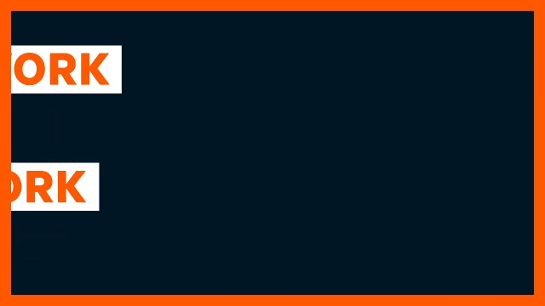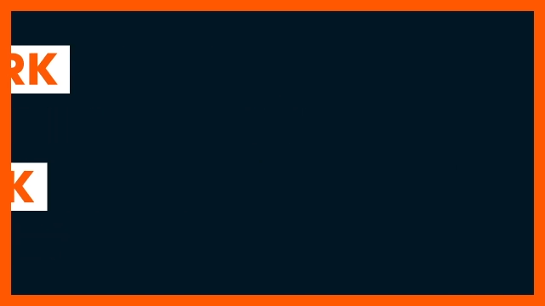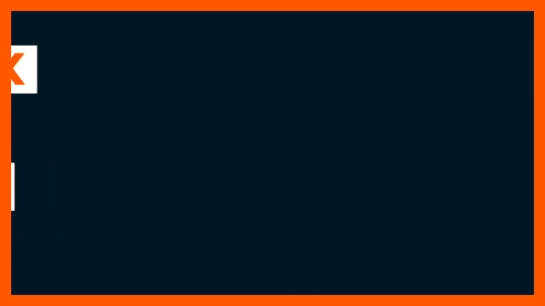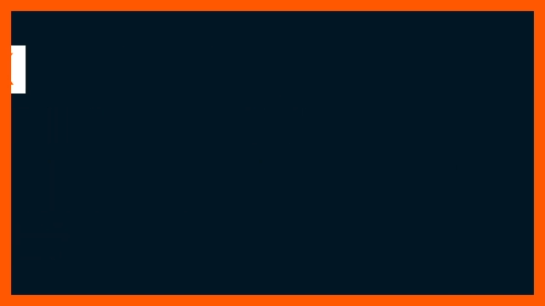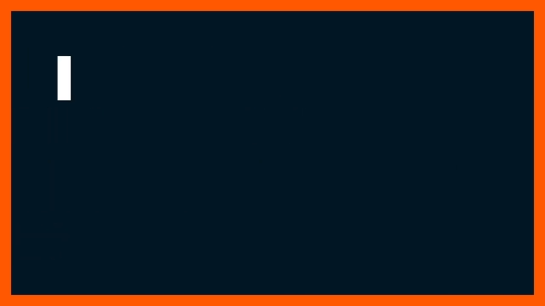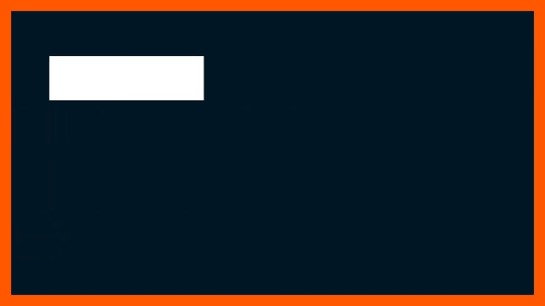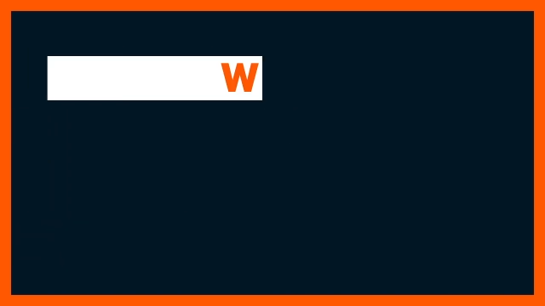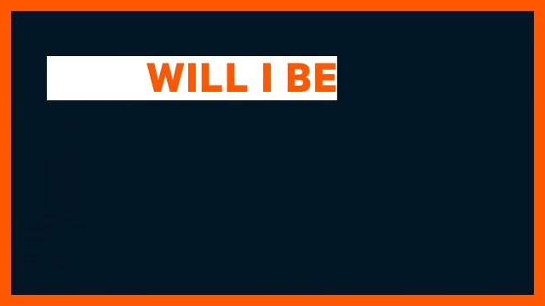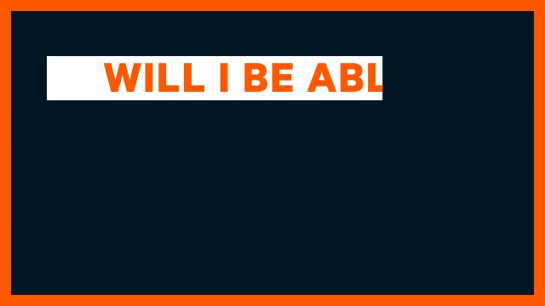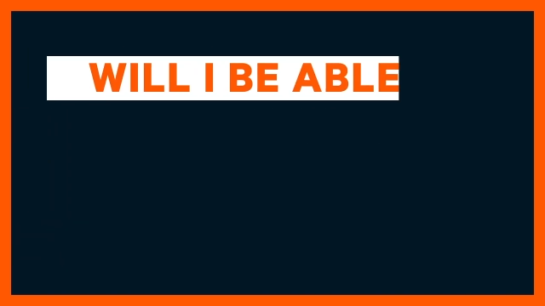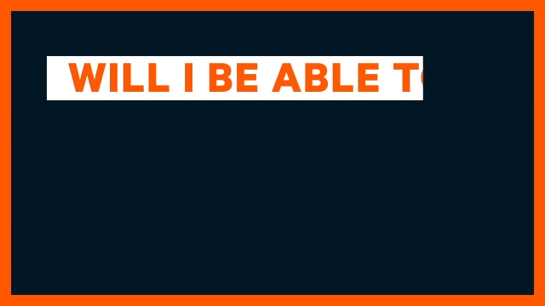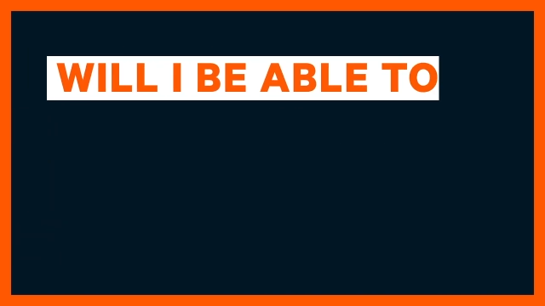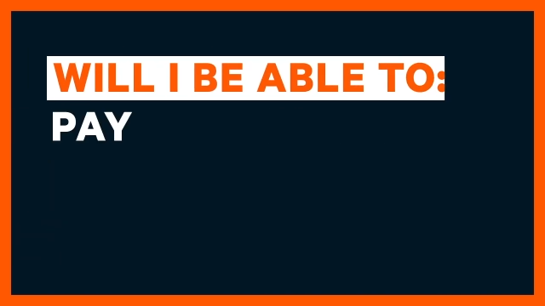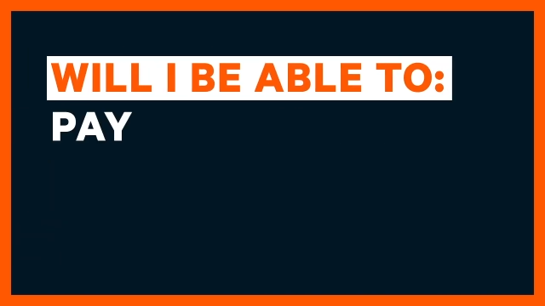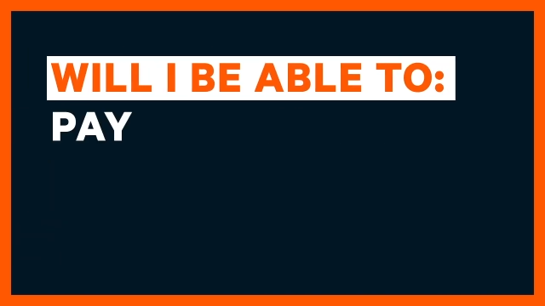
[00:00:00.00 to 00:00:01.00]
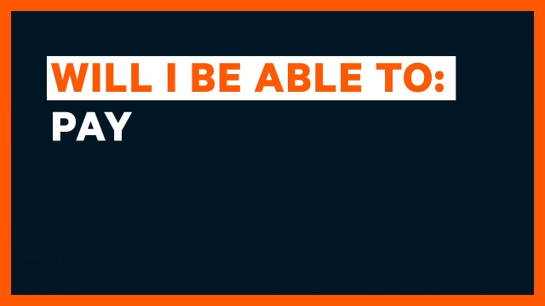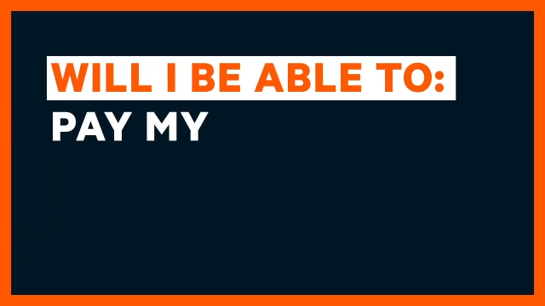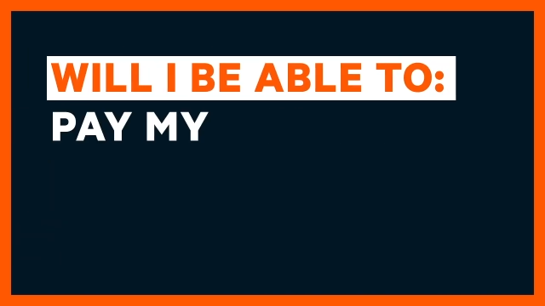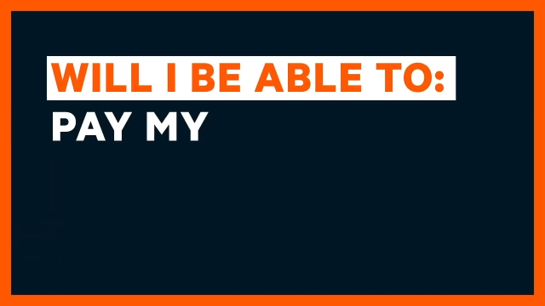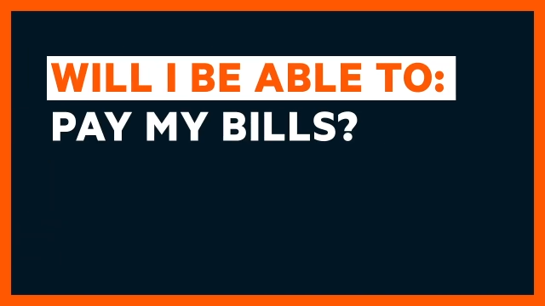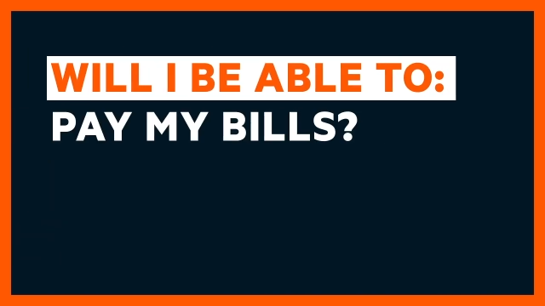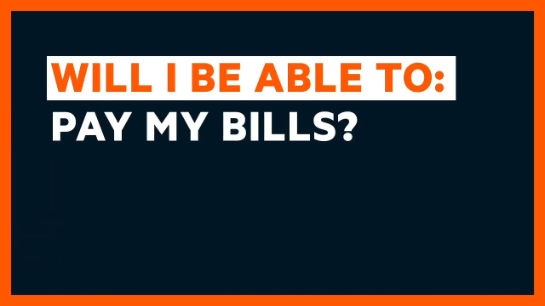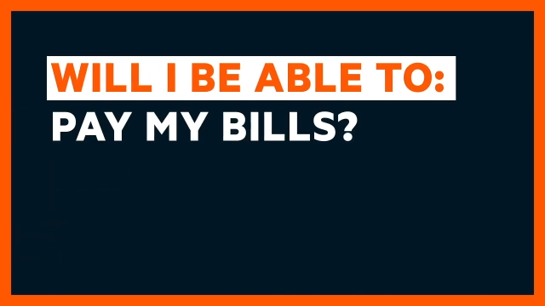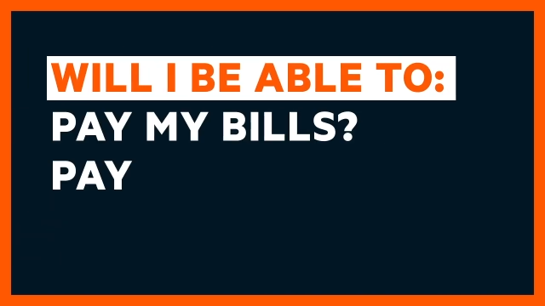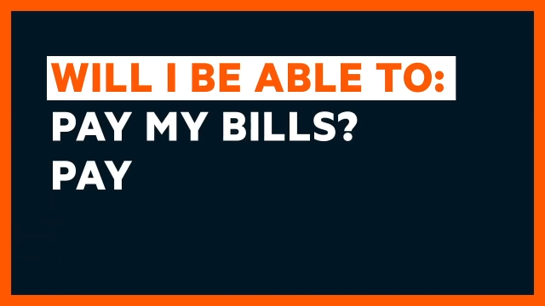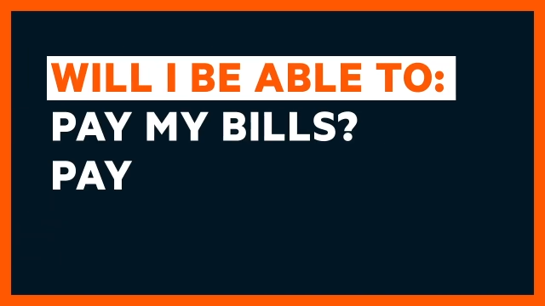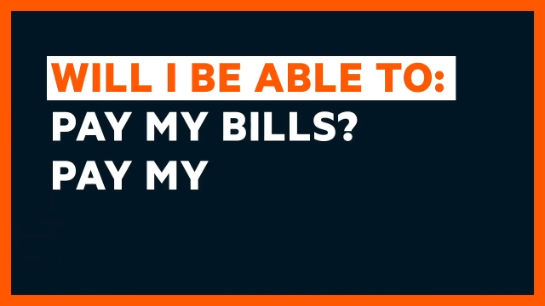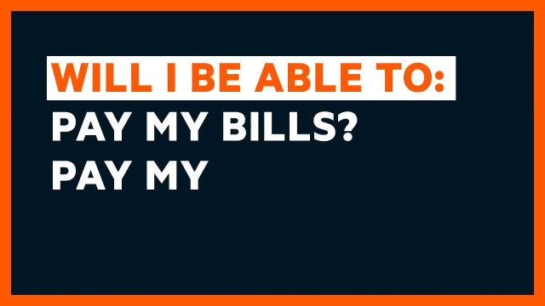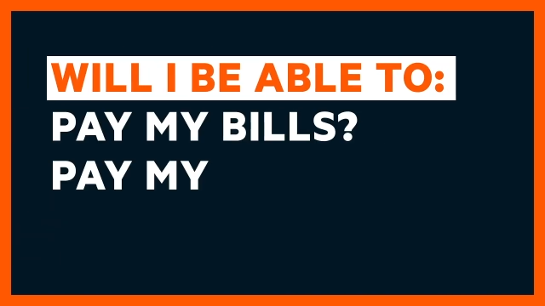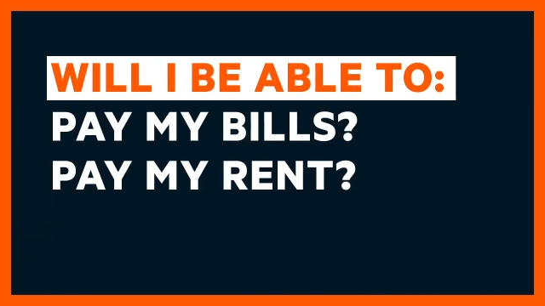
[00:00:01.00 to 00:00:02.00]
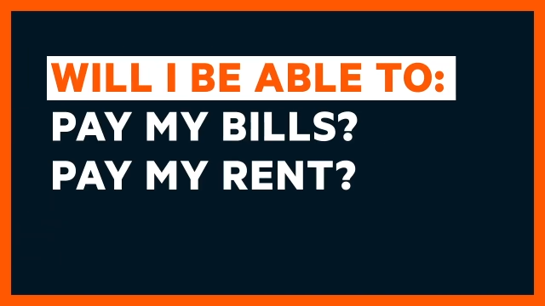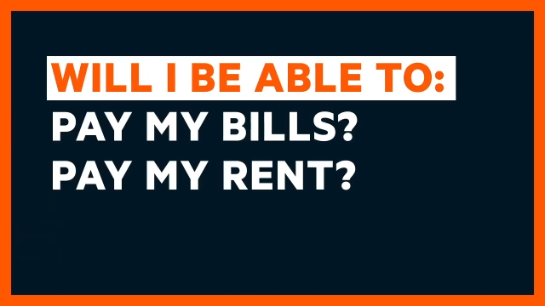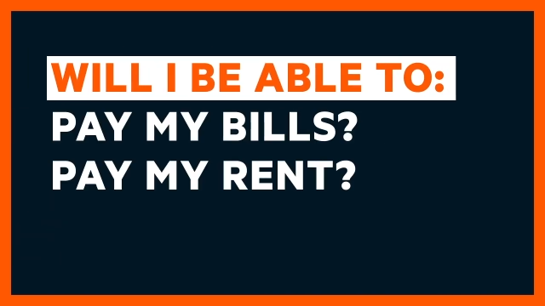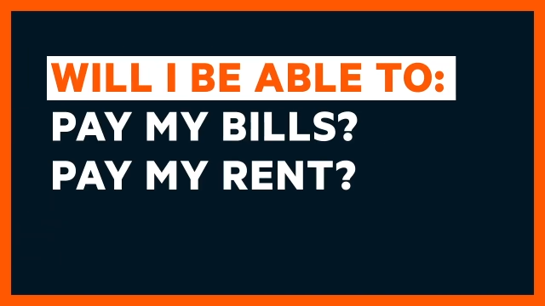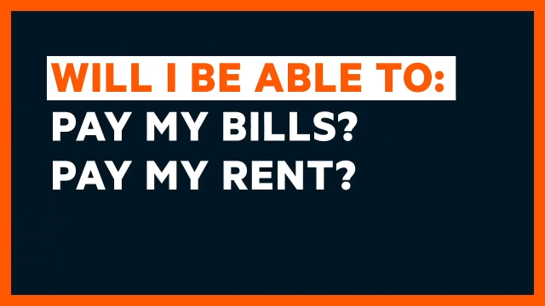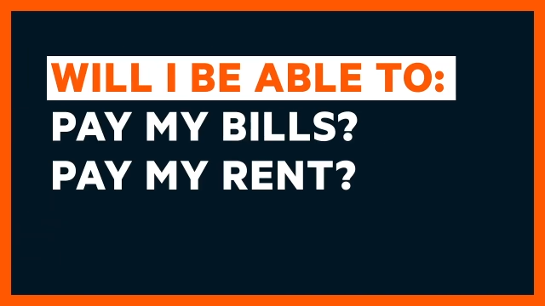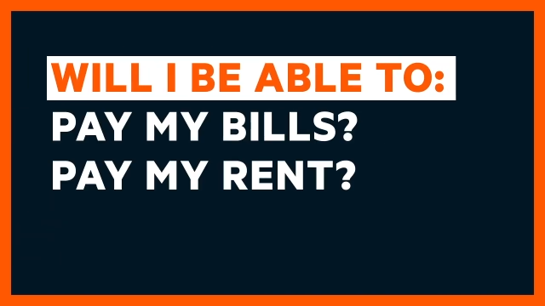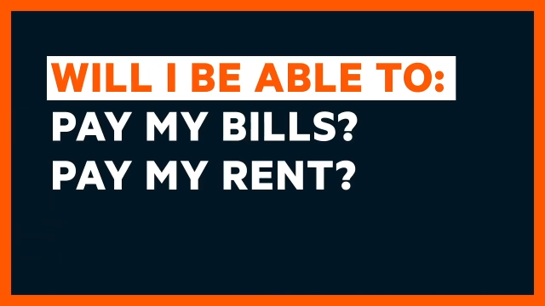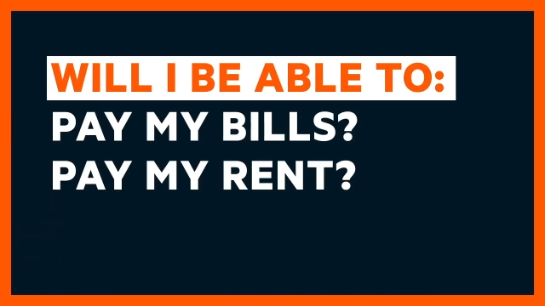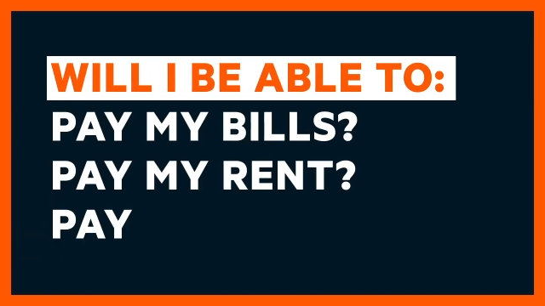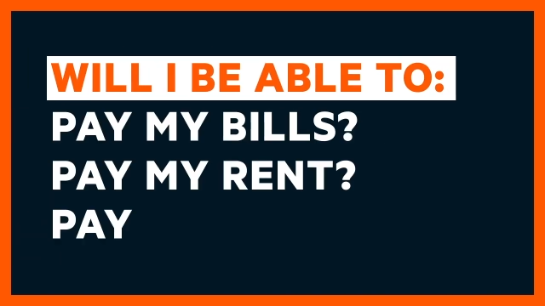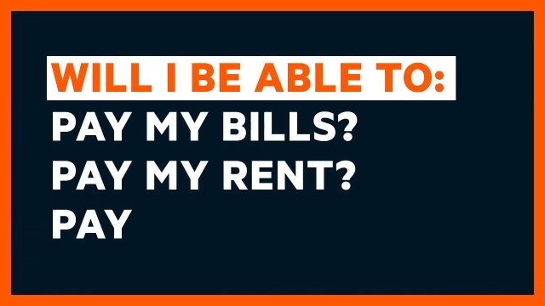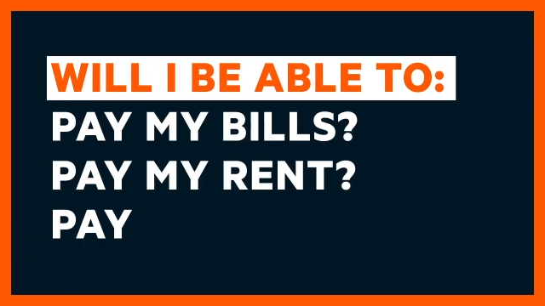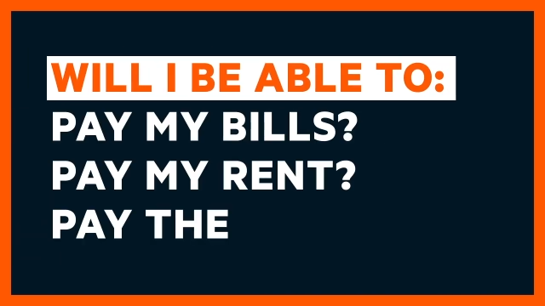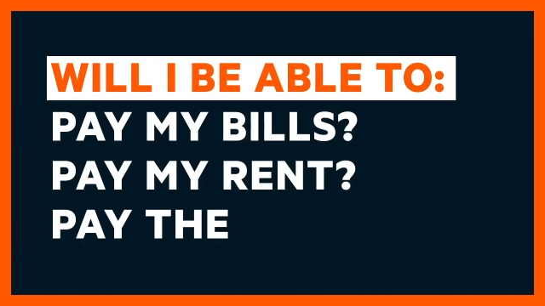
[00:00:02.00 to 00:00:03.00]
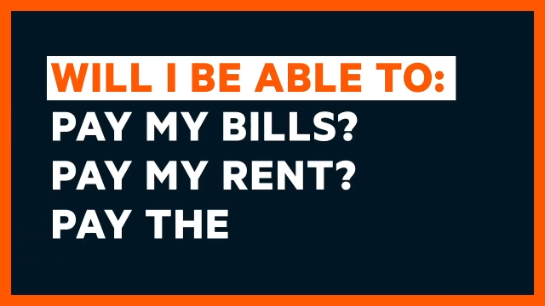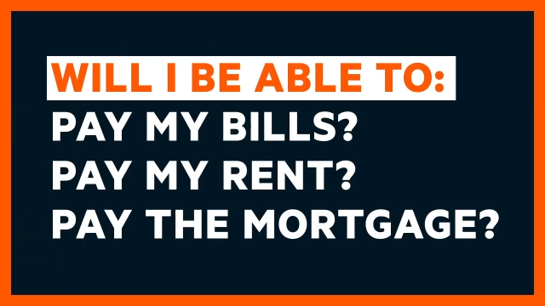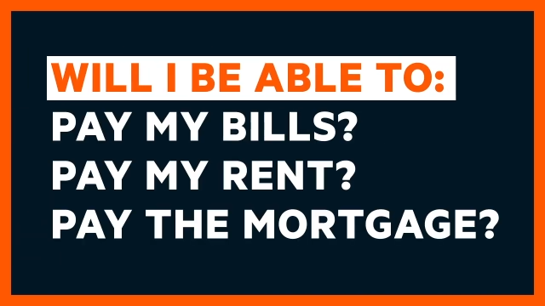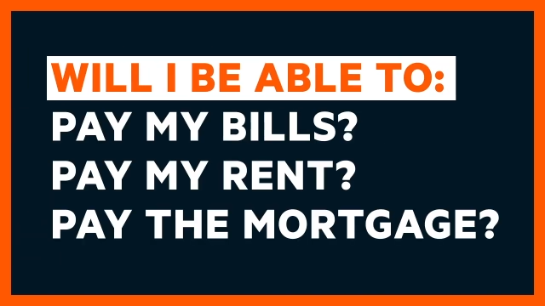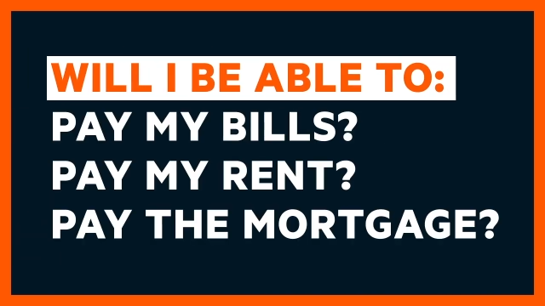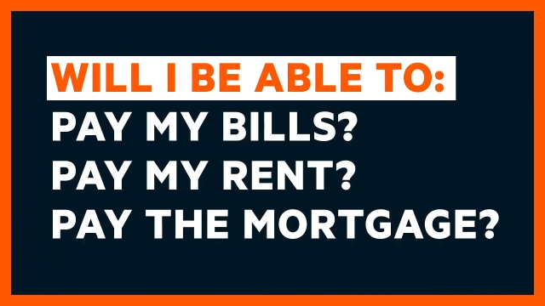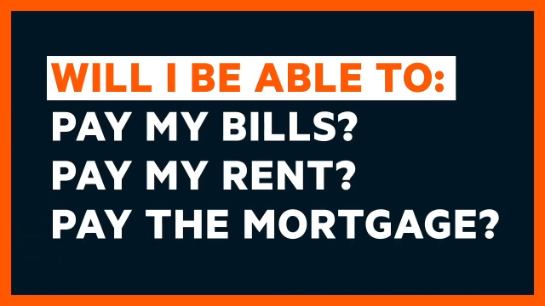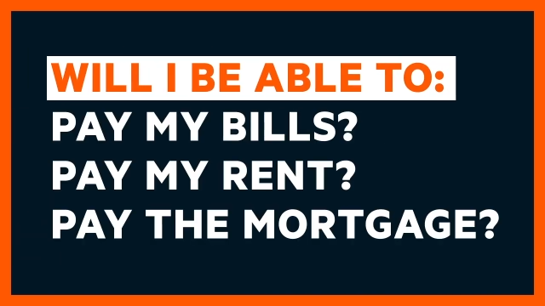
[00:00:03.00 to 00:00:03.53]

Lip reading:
No face is visible, so there are no lips to read.